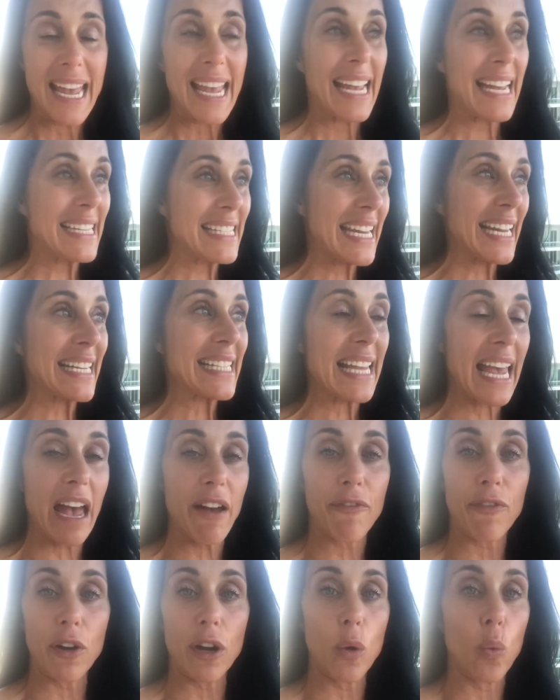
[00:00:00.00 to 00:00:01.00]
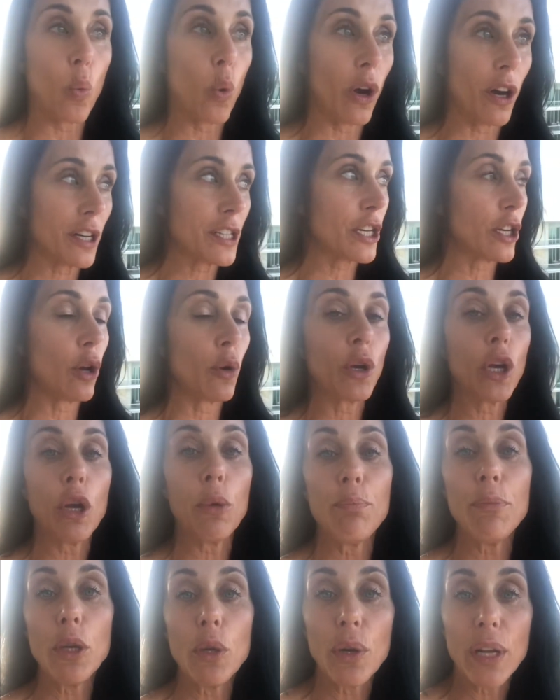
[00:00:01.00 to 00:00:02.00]
It takes effort and work to go
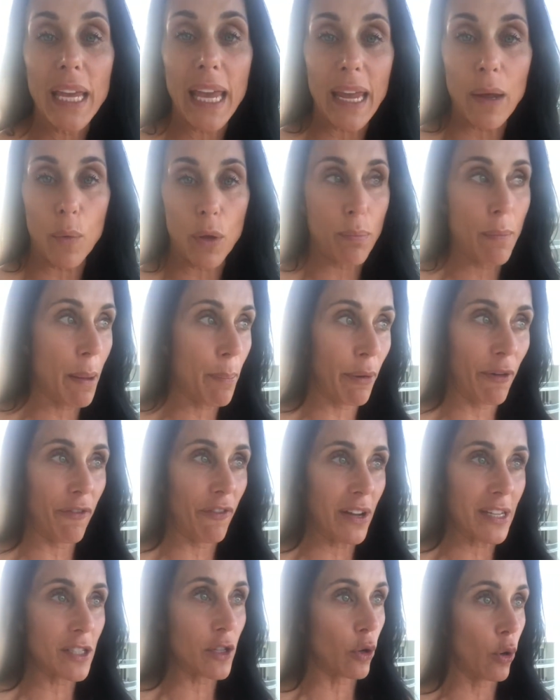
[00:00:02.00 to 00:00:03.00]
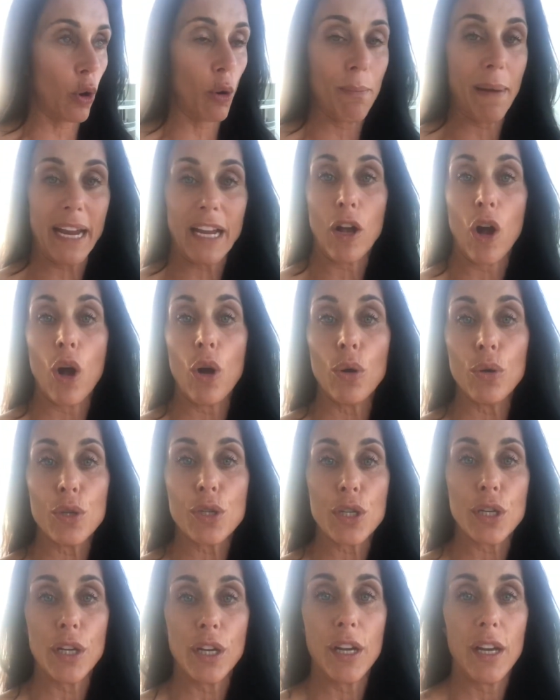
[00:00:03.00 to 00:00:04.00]
communicate with my professor or my
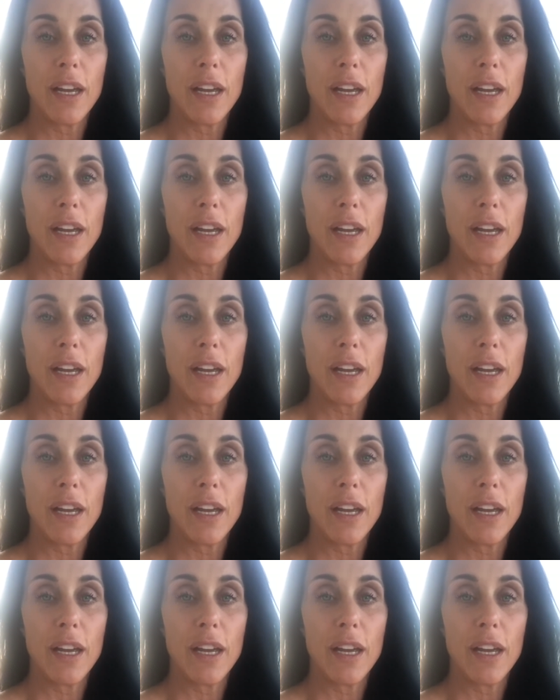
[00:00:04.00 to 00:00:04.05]
coach.